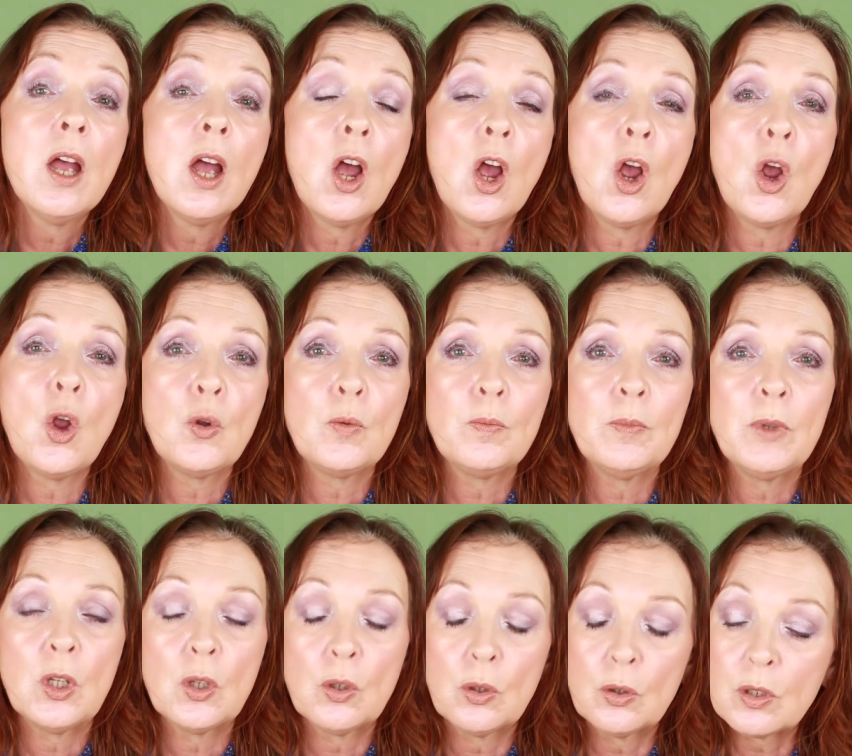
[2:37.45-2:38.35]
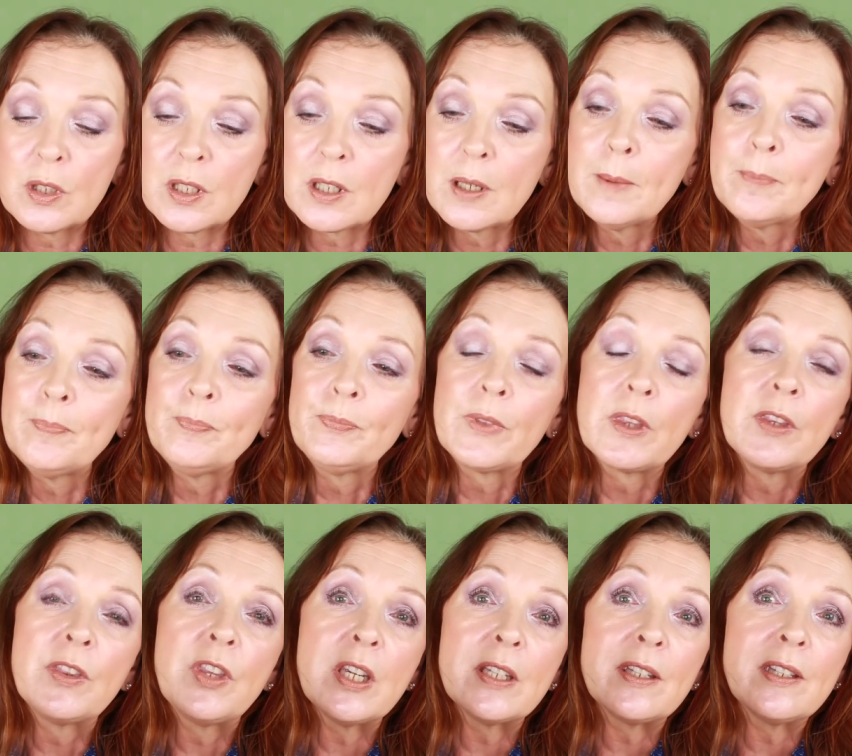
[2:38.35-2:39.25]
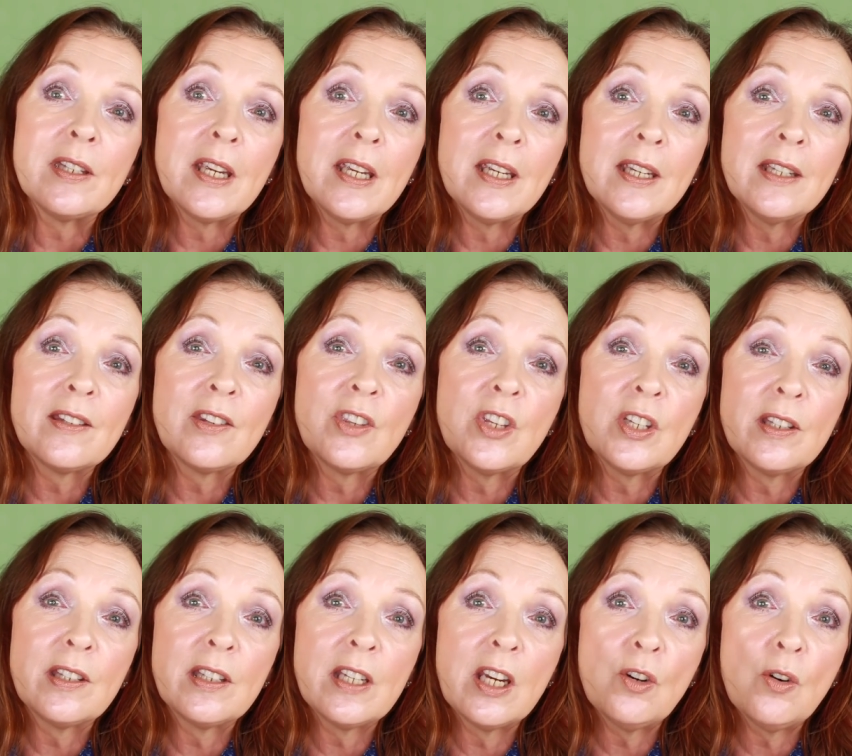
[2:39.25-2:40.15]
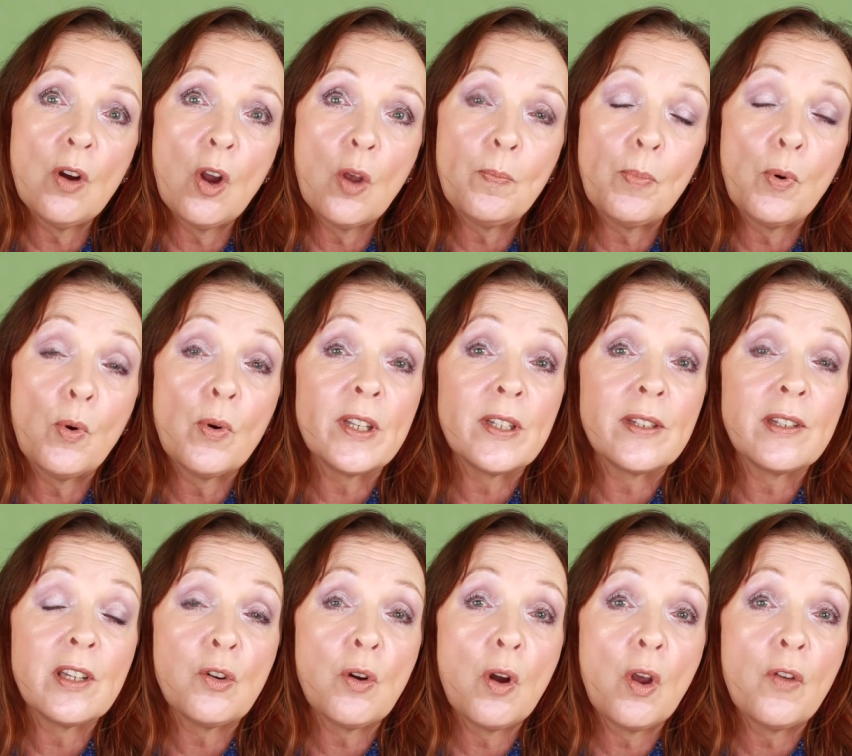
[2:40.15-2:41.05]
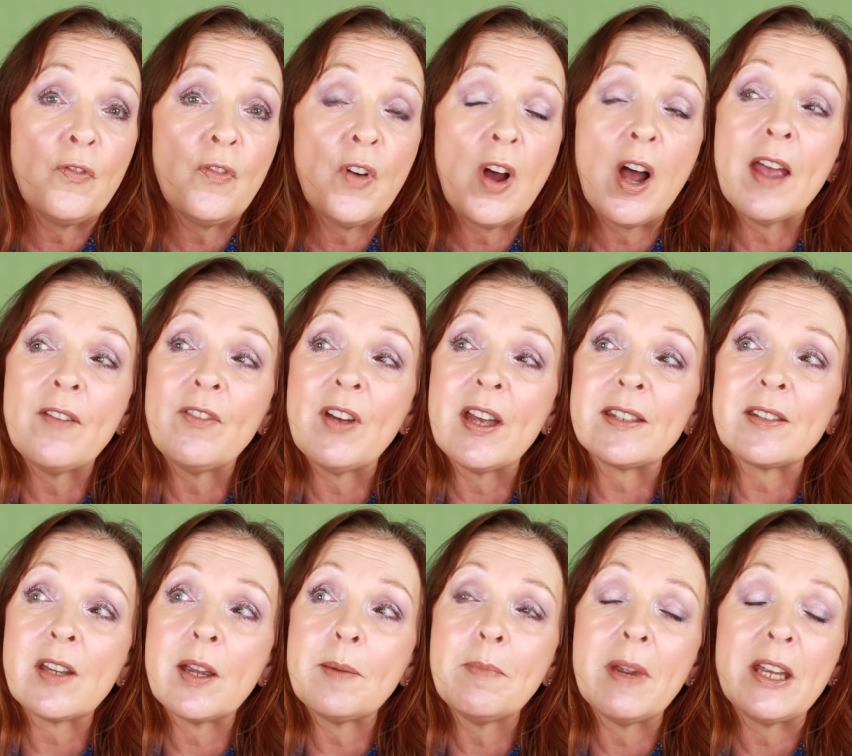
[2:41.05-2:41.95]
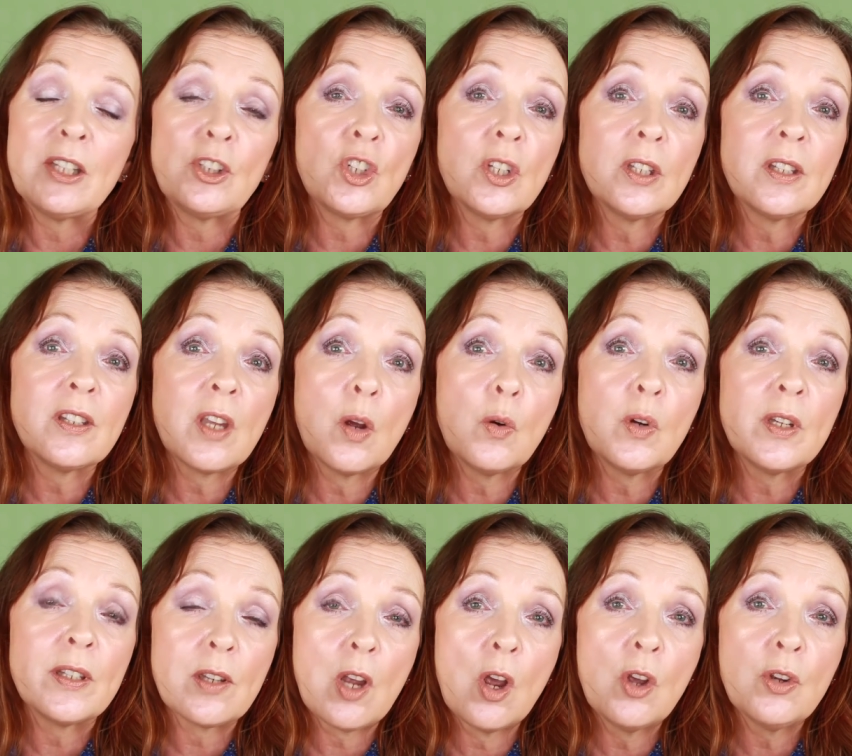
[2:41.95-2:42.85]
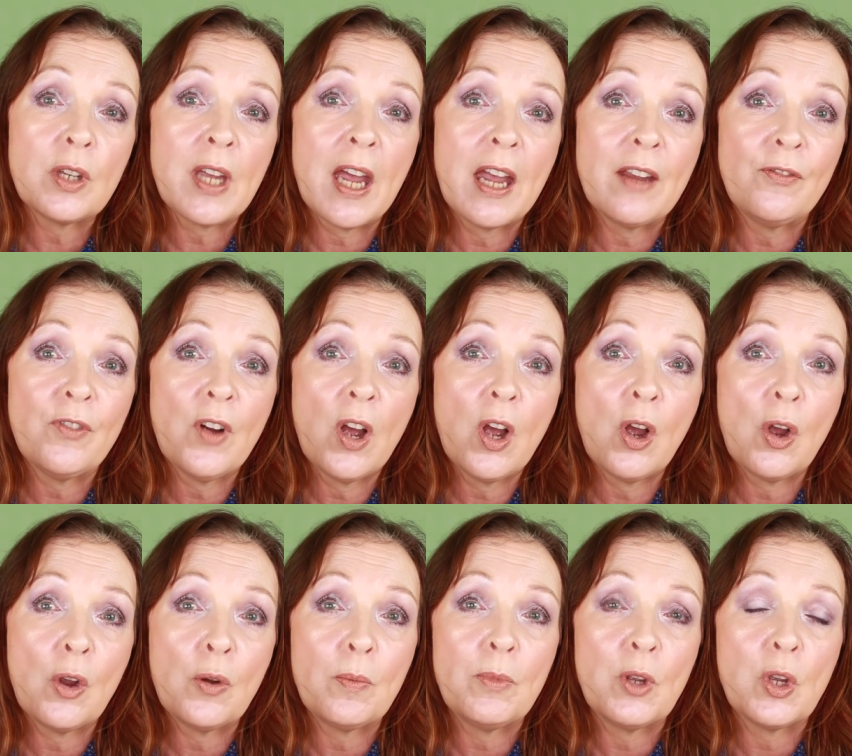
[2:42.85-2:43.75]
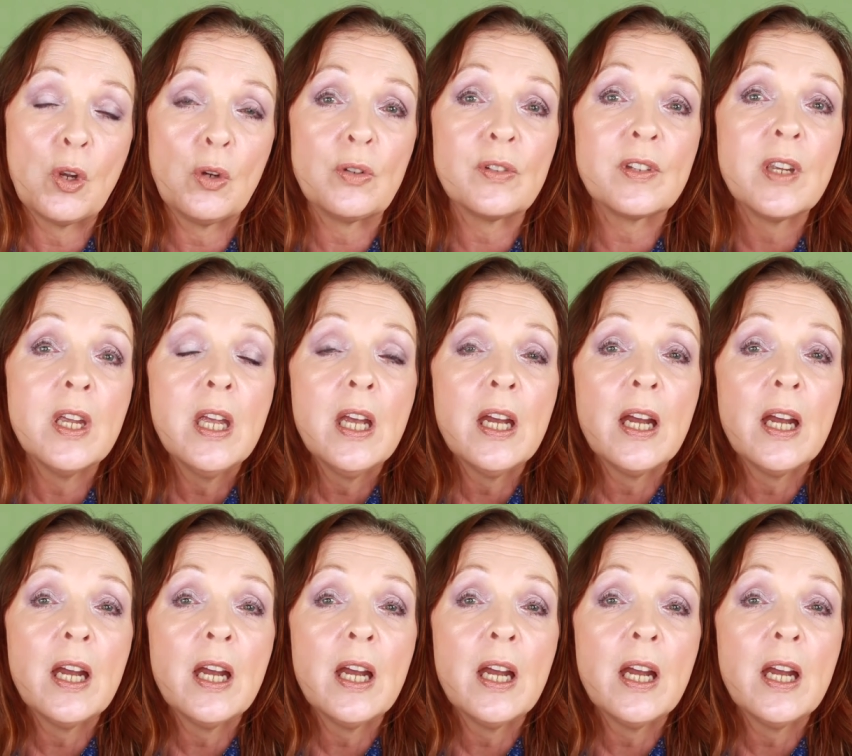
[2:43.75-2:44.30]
home use this is the 0.05 as I mentioned, so it's okay for home use.